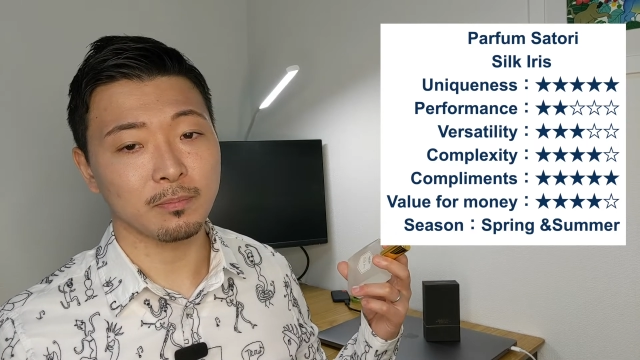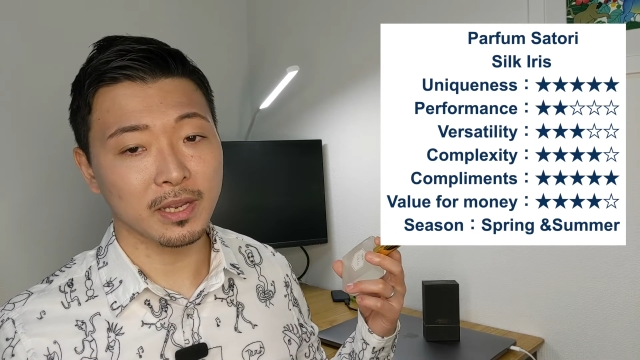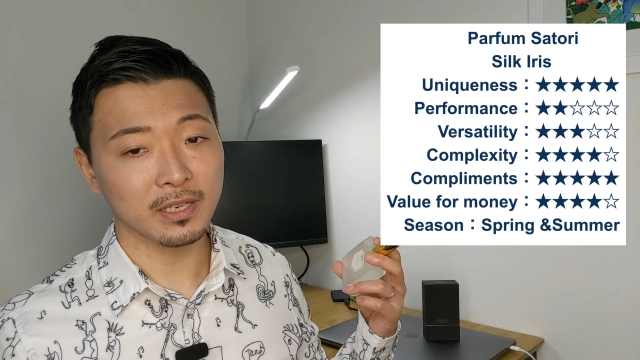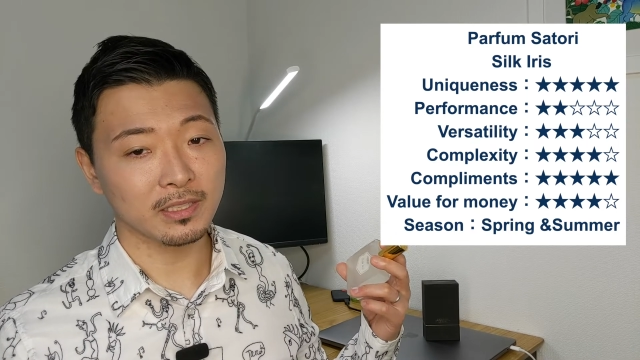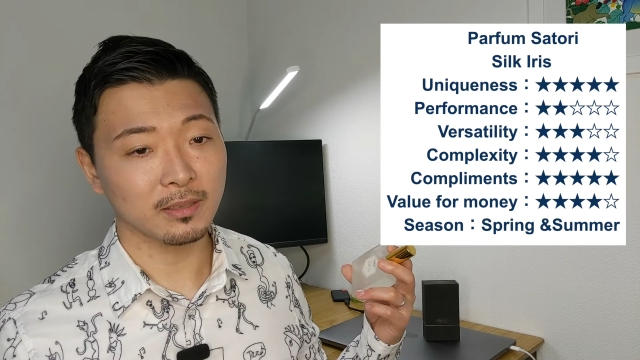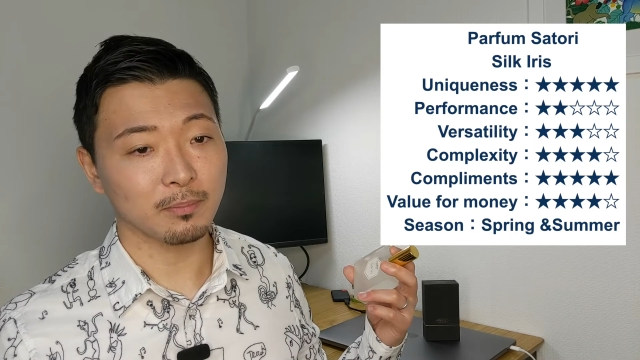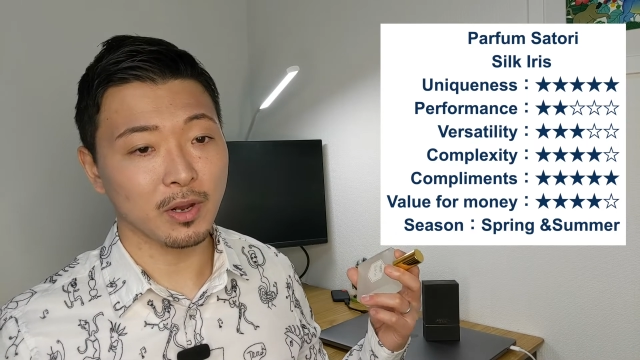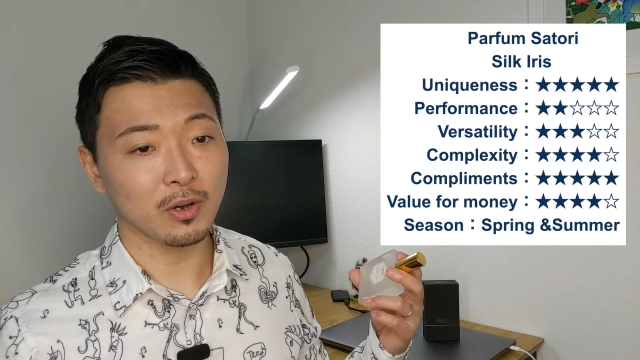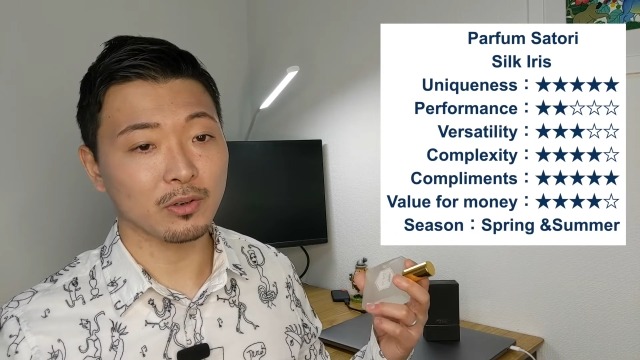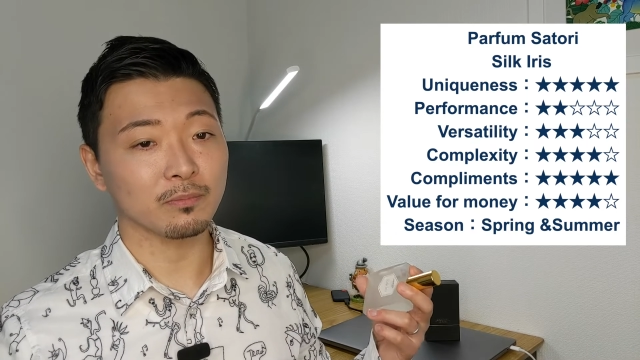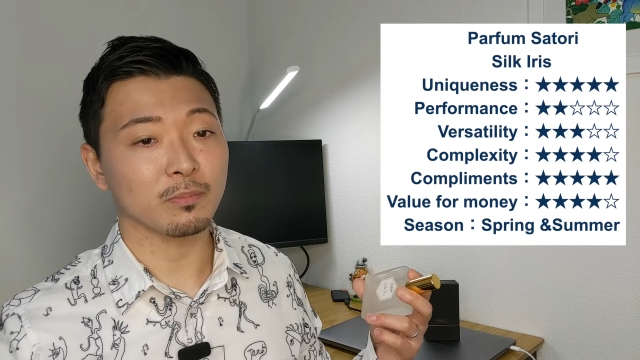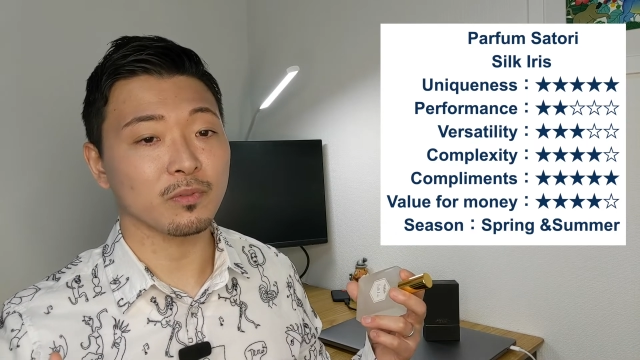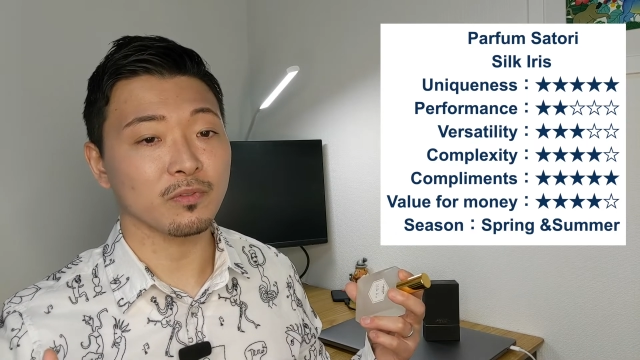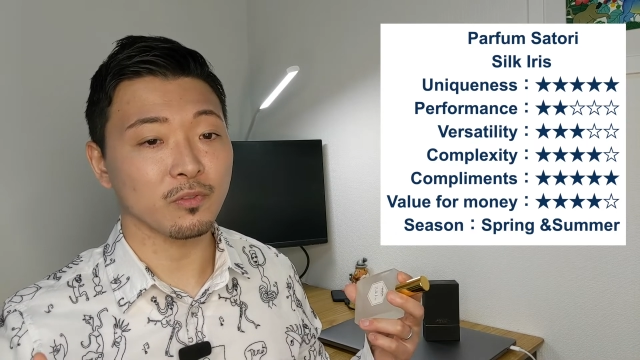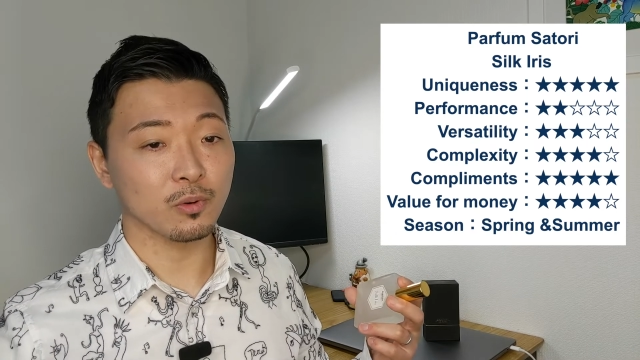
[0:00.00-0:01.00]
best amount of
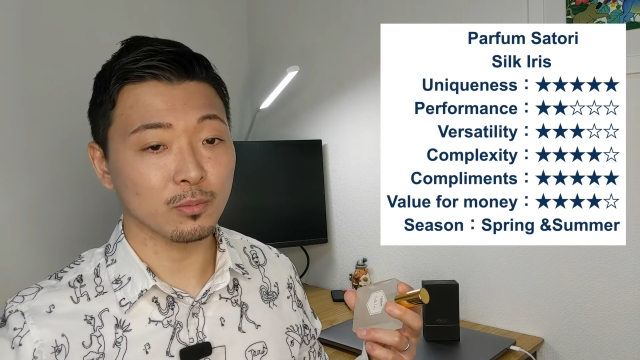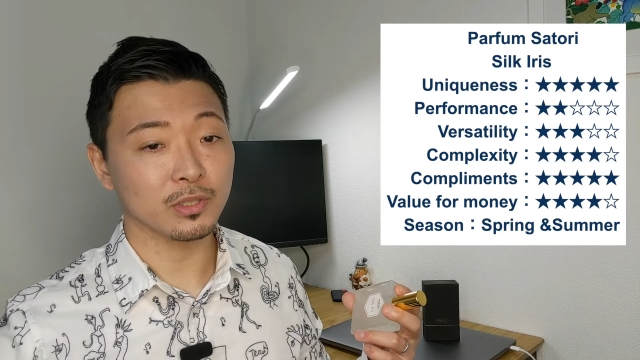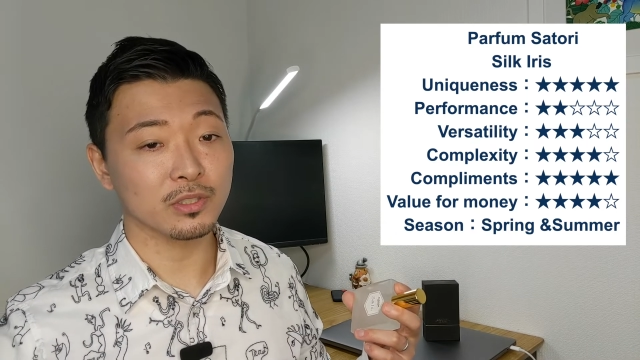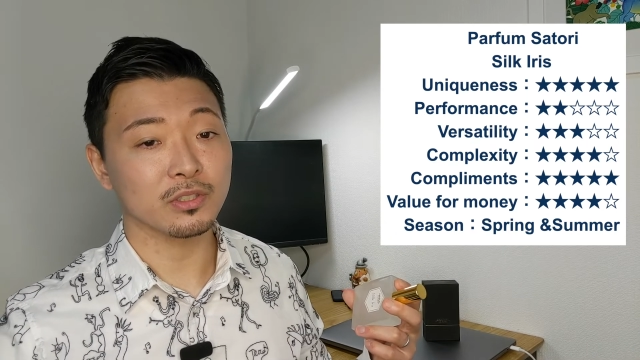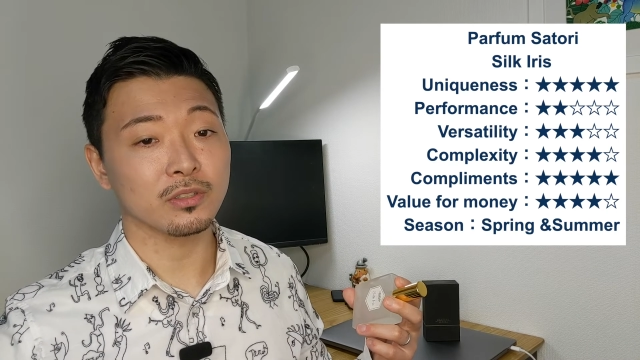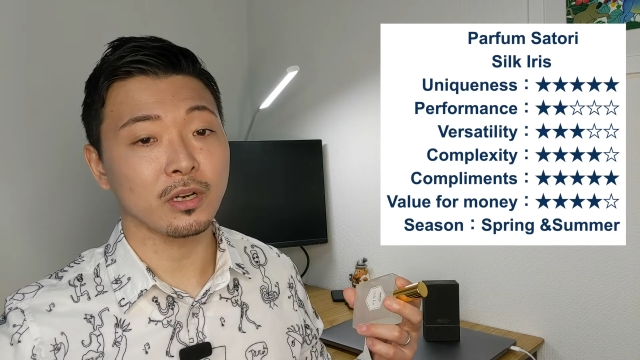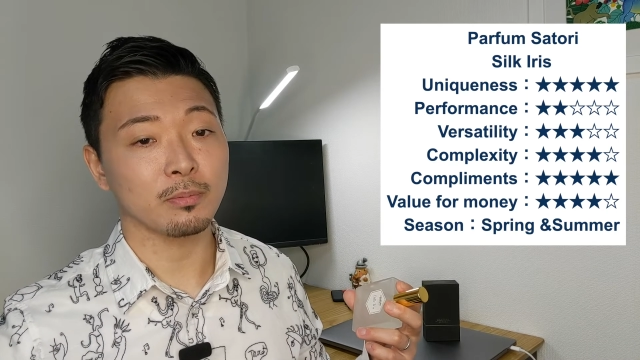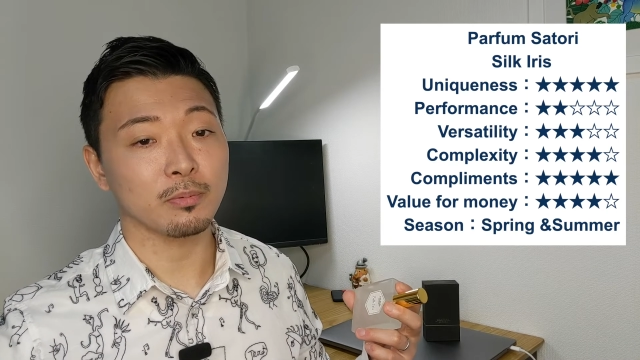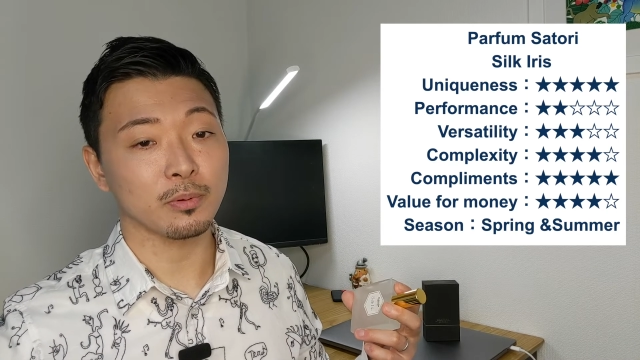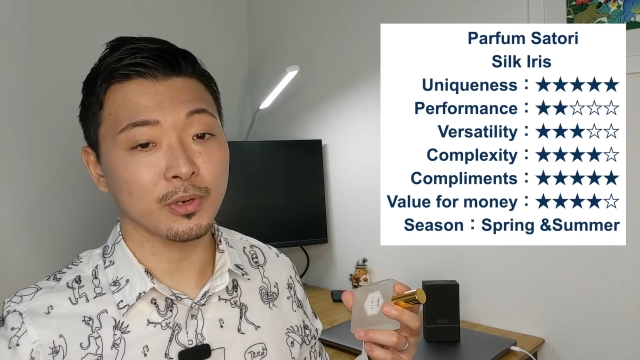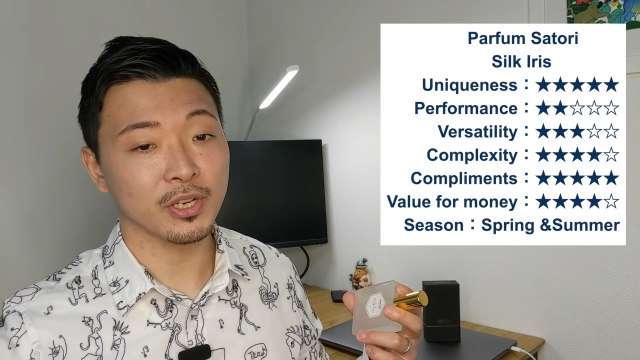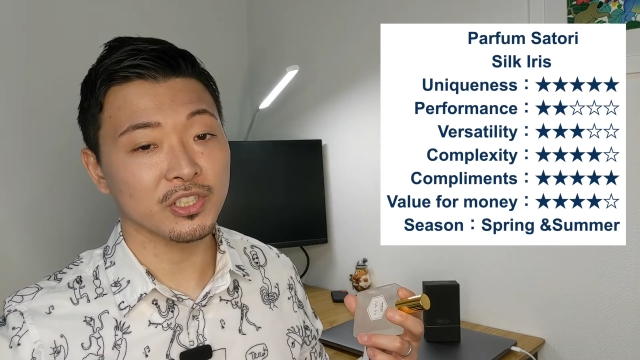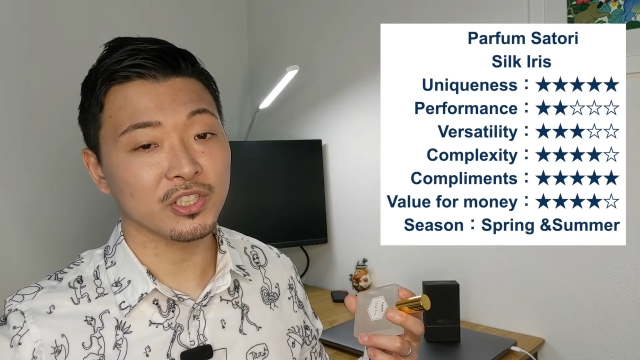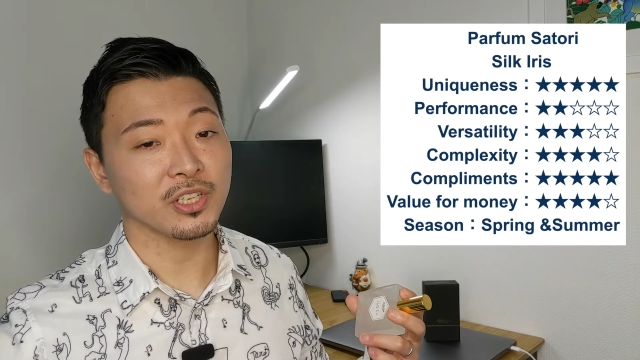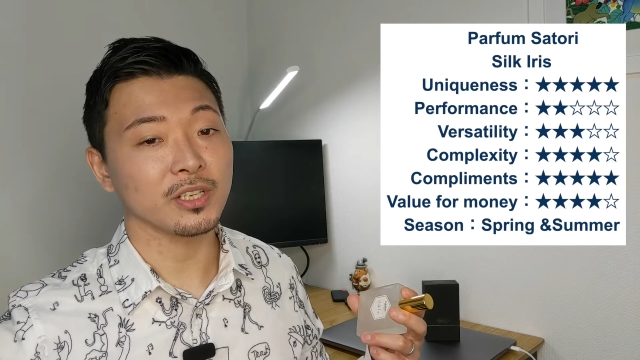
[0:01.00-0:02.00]
performance to
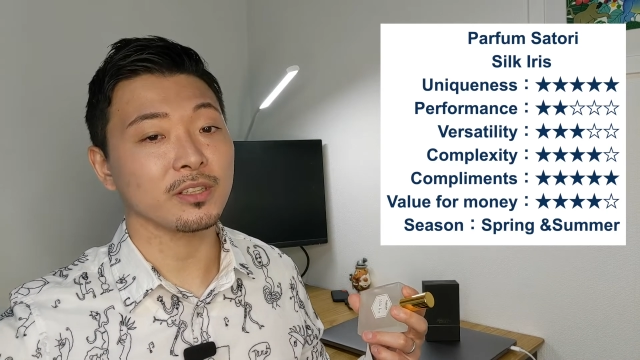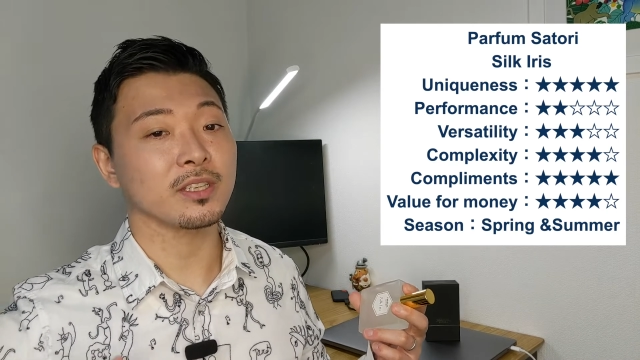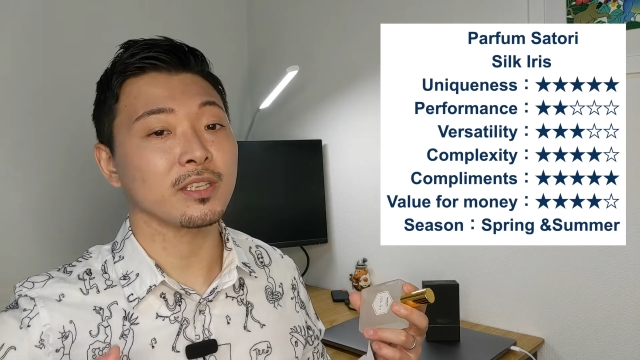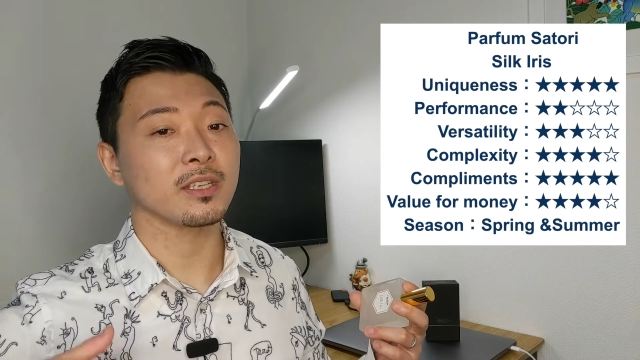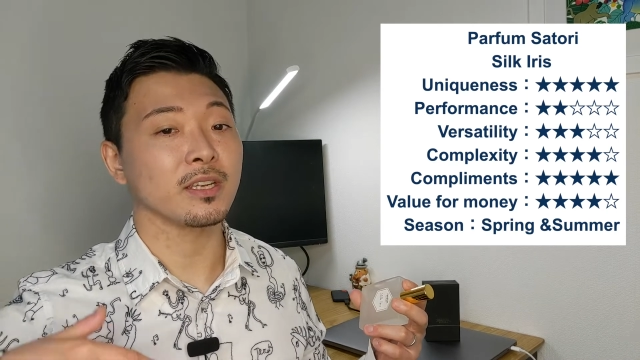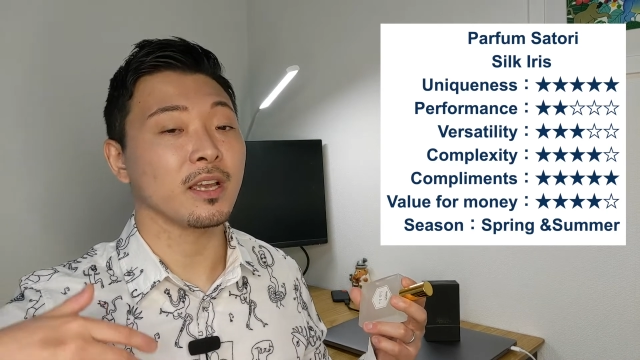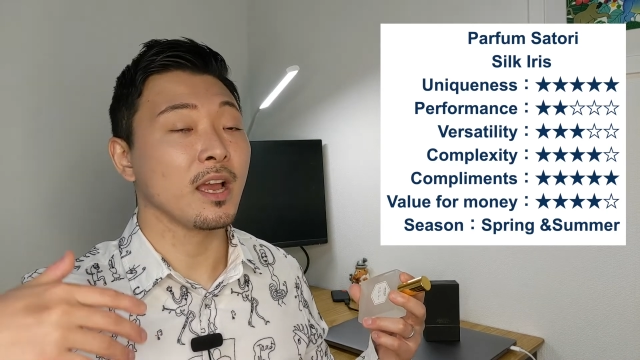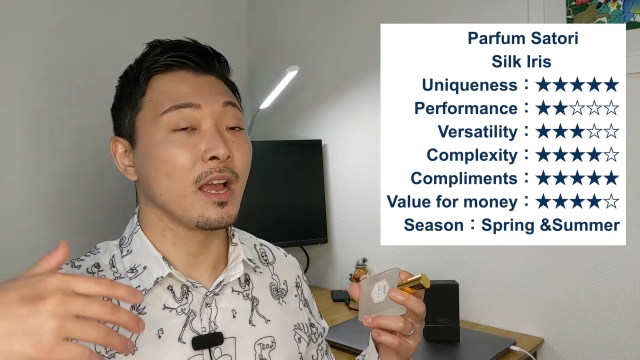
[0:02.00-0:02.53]
appreciate the